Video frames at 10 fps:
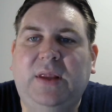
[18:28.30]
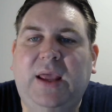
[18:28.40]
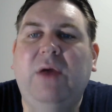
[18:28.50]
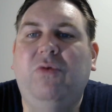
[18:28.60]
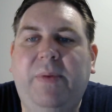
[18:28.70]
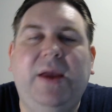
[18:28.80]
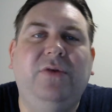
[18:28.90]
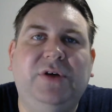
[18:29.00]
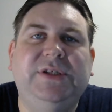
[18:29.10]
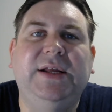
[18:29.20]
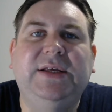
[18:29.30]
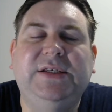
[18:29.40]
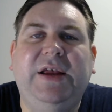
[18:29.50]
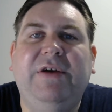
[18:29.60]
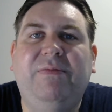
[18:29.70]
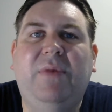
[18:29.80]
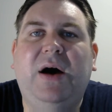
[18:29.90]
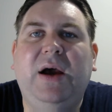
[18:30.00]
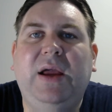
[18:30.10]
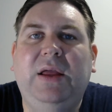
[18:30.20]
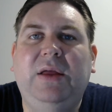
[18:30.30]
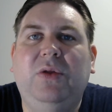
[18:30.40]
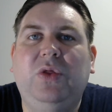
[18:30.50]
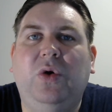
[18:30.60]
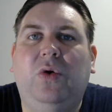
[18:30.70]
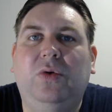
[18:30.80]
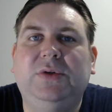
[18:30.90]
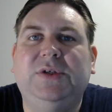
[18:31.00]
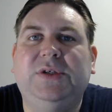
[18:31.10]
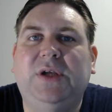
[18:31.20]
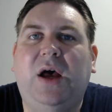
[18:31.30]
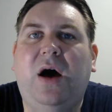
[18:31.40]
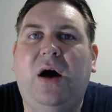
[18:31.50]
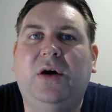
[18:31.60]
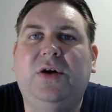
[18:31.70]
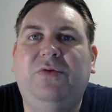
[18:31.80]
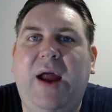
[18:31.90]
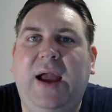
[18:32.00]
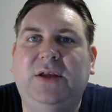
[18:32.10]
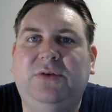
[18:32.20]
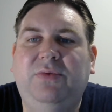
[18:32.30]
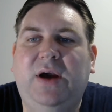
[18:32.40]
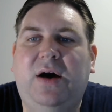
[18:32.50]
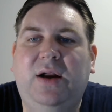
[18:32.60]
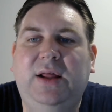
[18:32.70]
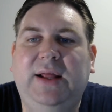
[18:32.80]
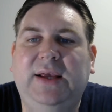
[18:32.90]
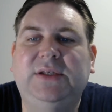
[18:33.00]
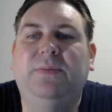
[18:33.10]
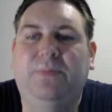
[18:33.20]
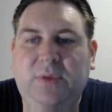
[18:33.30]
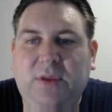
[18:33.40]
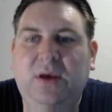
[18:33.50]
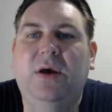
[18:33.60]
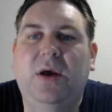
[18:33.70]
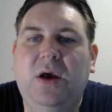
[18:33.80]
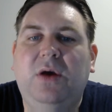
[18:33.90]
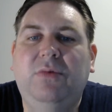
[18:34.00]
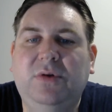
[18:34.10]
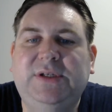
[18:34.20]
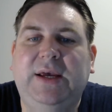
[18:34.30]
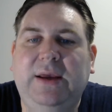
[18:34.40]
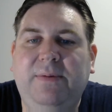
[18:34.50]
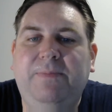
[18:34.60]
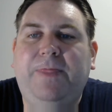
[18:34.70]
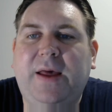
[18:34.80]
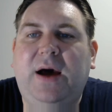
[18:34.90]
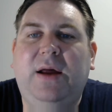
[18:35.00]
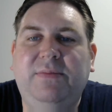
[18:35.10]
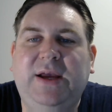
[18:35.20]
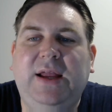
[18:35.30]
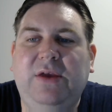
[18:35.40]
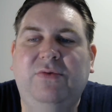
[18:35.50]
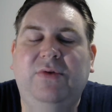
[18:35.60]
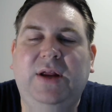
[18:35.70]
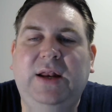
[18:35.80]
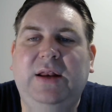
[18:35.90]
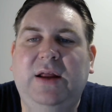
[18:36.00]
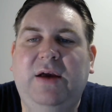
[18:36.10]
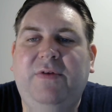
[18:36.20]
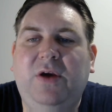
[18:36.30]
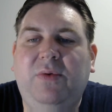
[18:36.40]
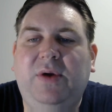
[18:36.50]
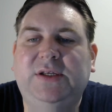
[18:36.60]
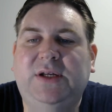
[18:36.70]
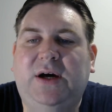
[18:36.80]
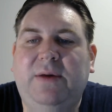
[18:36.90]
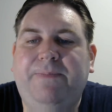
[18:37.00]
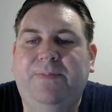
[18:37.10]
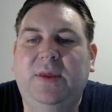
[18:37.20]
it would be interesting to see if my thoughts are correct regarding this. We'll see. I'll update you all in a few weeks' time.